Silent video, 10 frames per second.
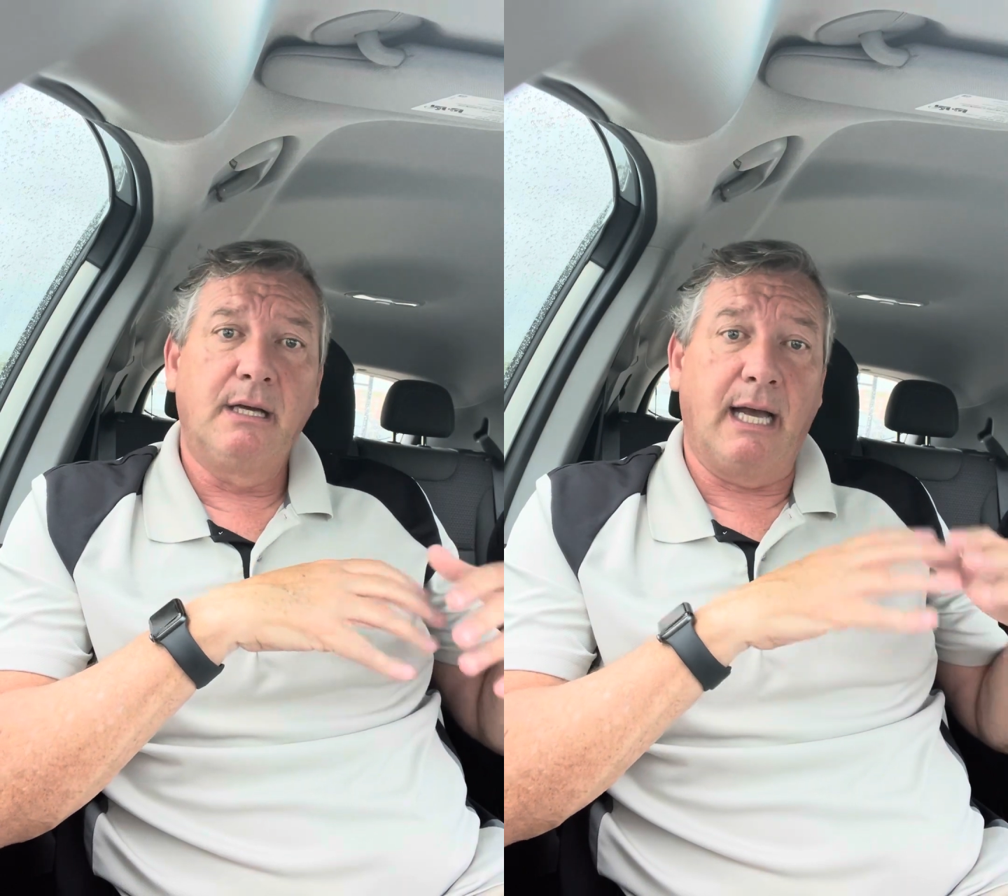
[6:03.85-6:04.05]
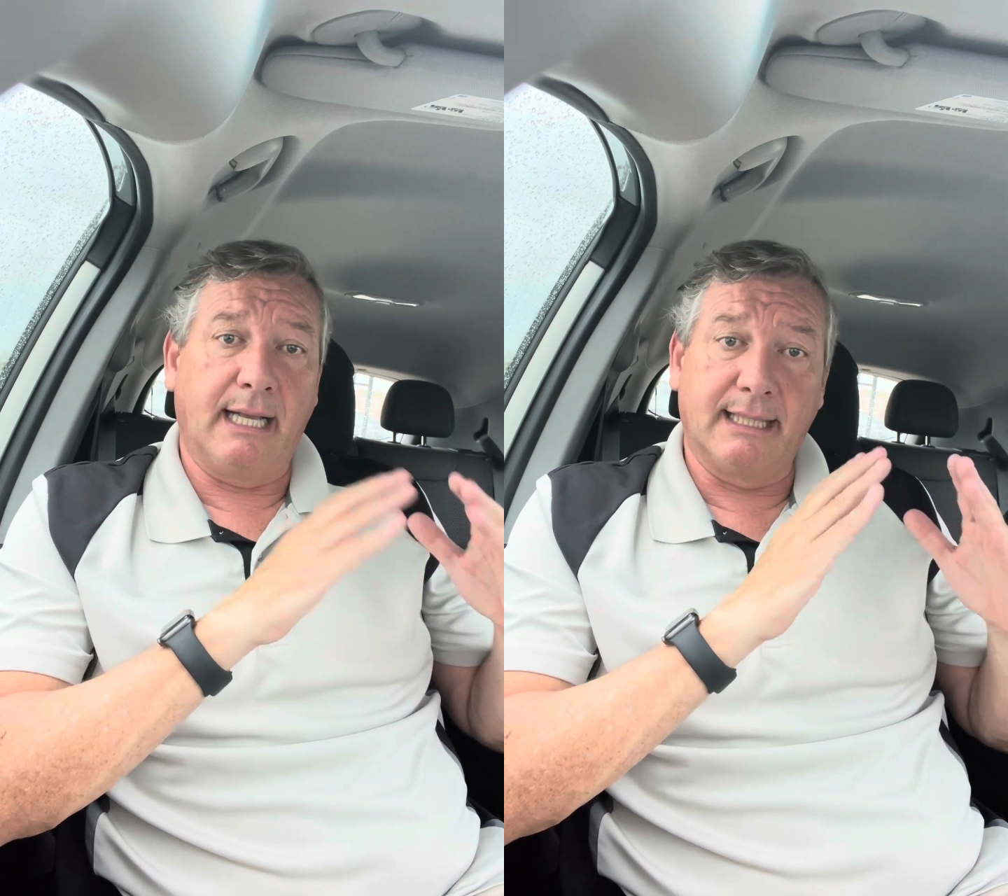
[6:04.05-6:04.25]

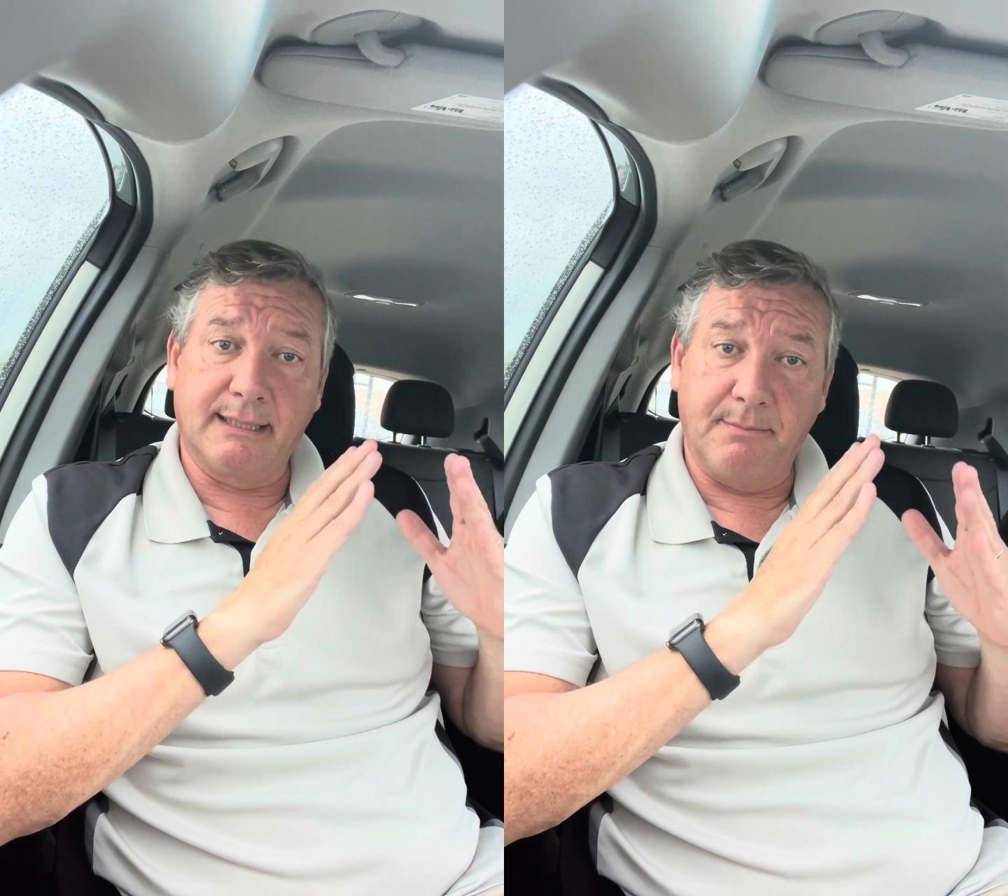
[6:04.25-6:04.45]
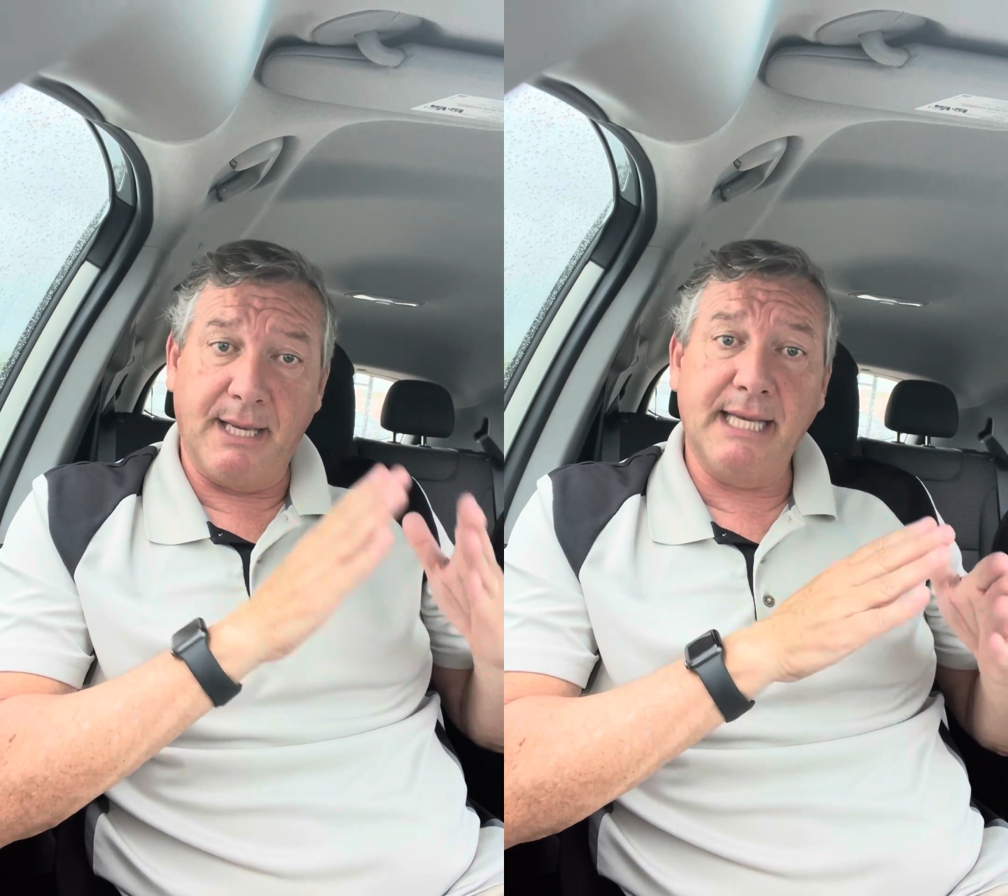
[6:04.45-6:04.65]
I got
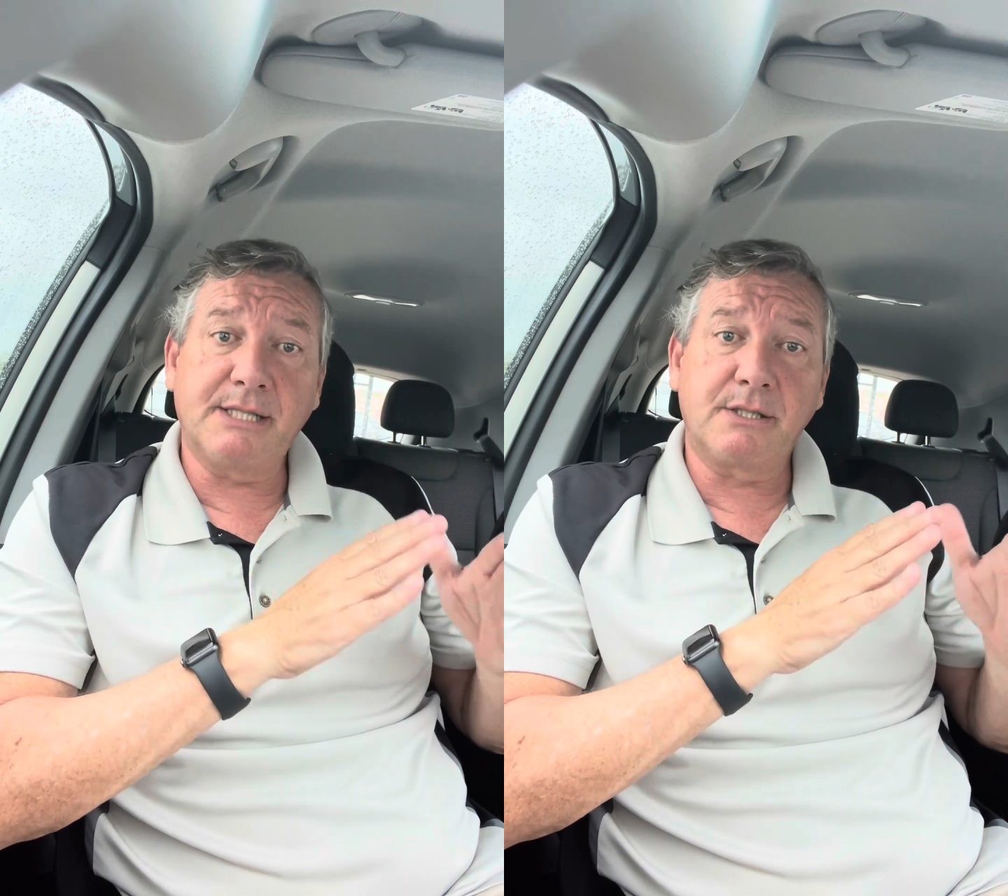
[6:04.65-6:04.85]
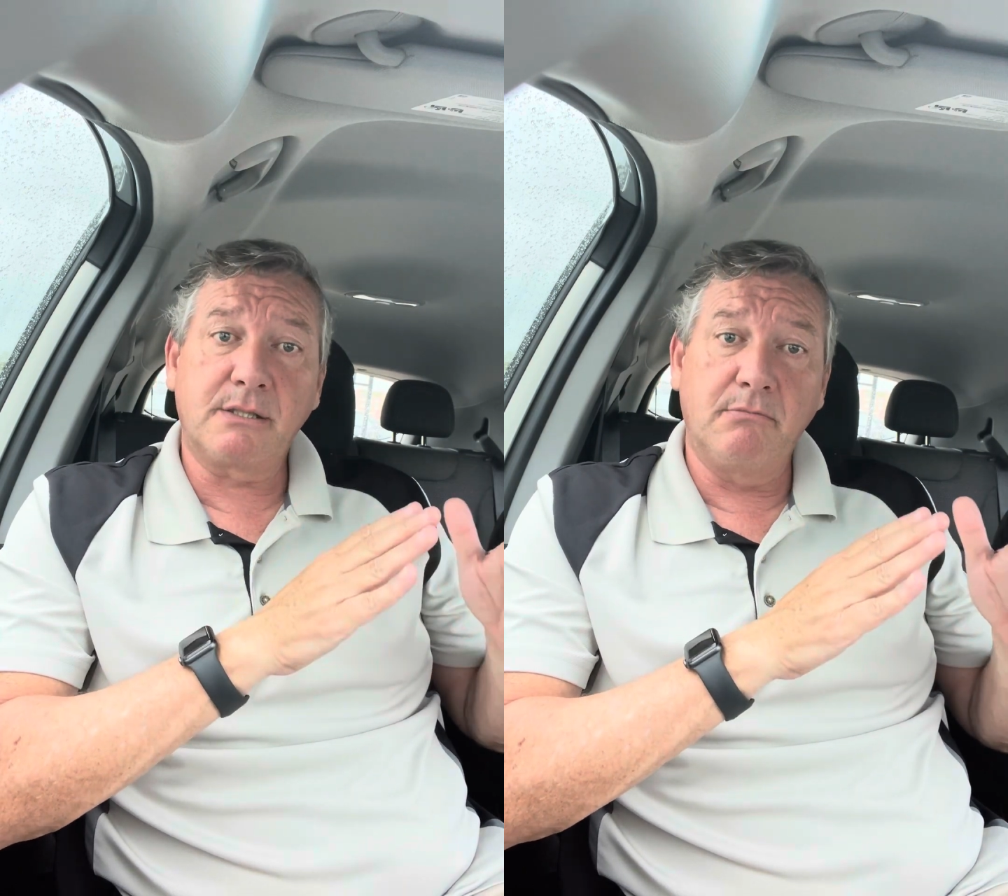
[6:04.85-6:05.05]
the
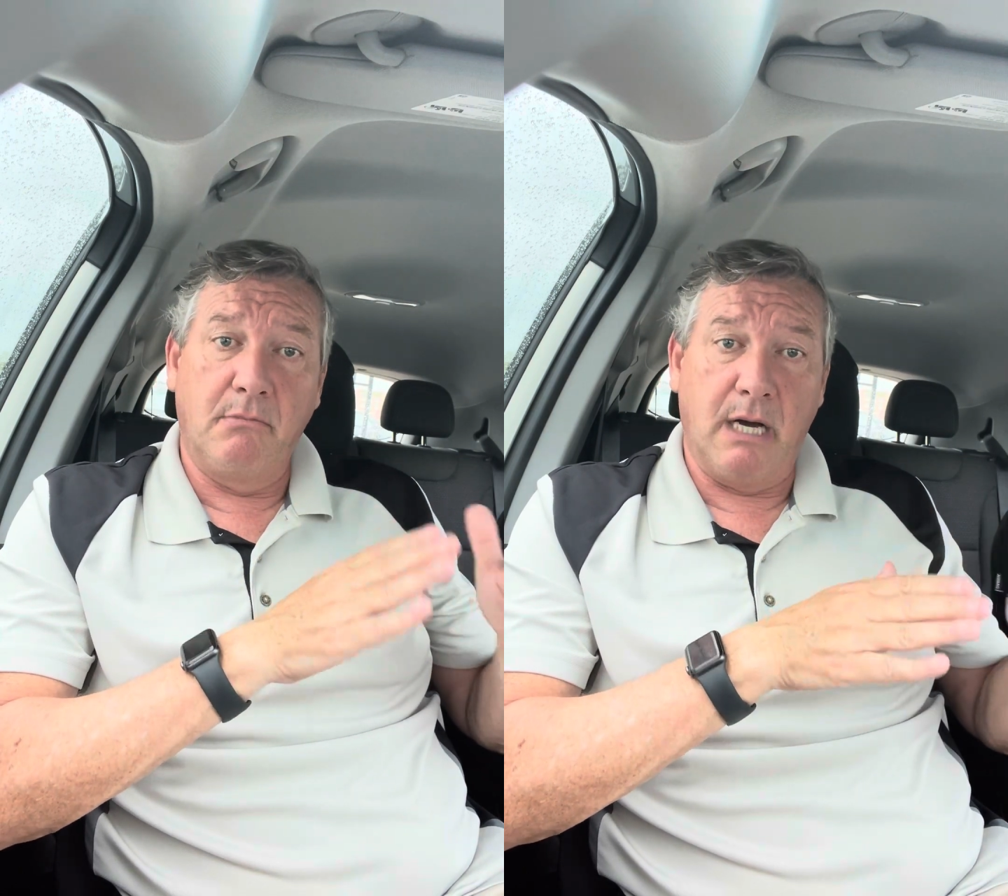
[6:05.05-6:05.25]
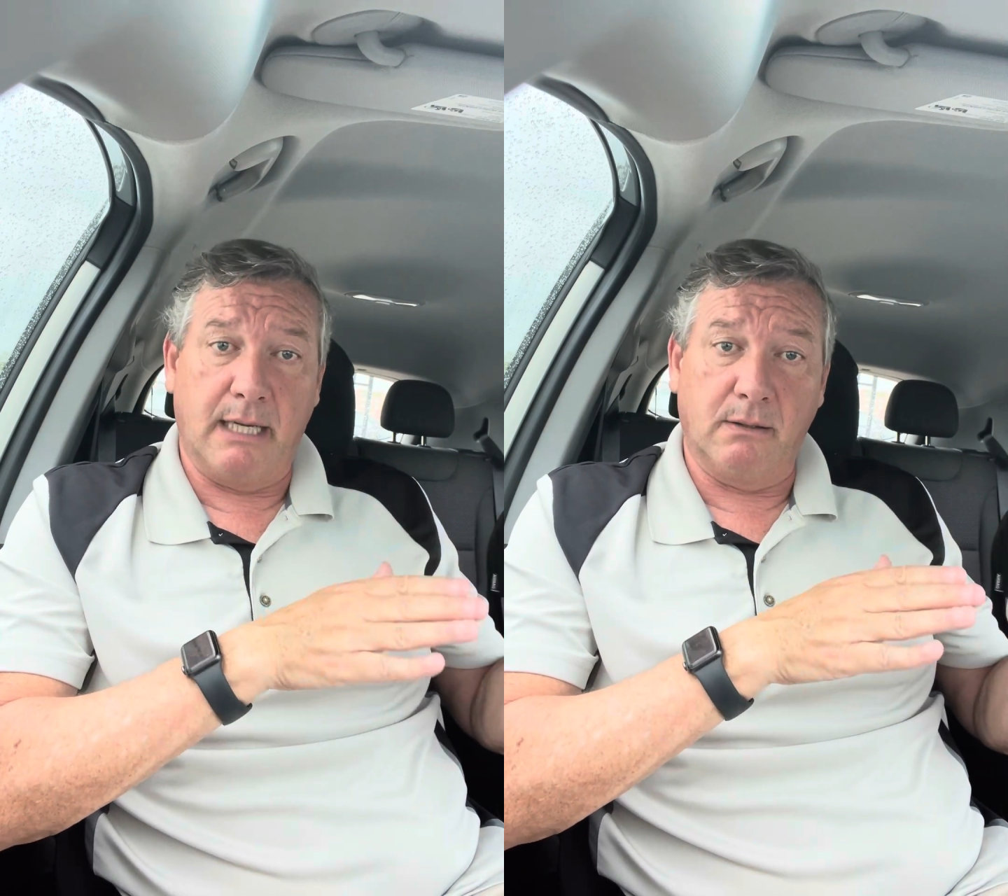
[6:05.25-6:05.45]
base
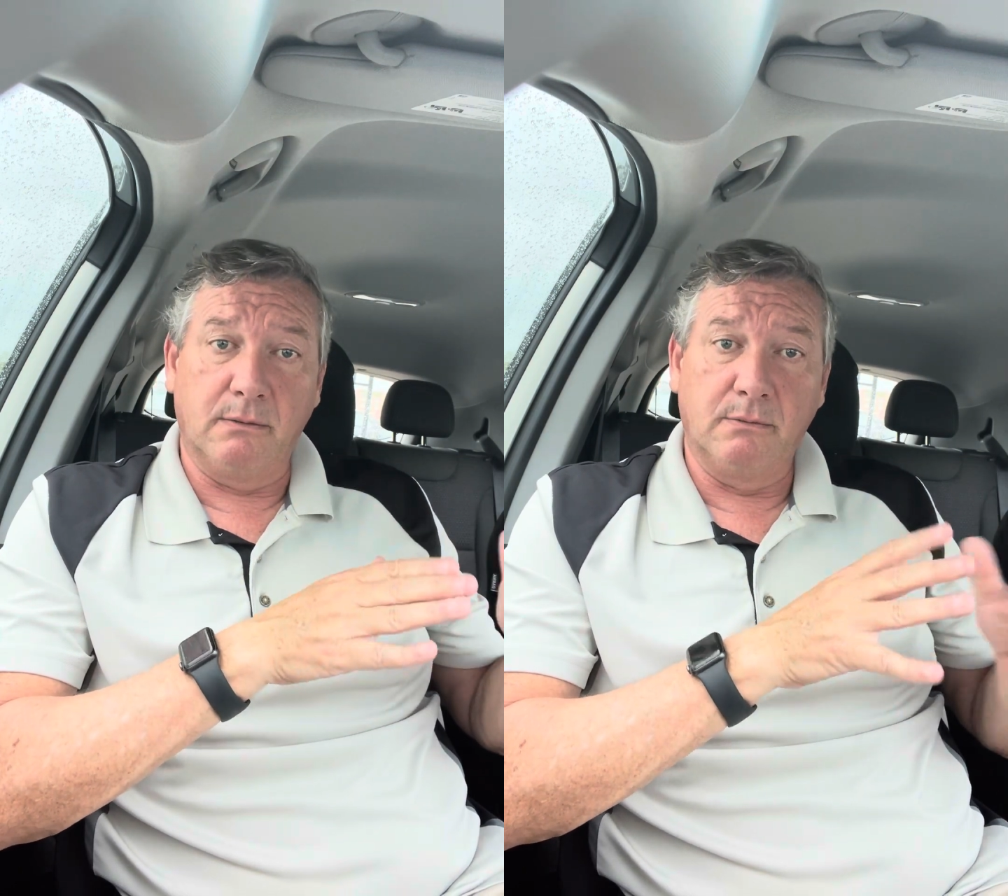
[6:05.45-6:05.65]
model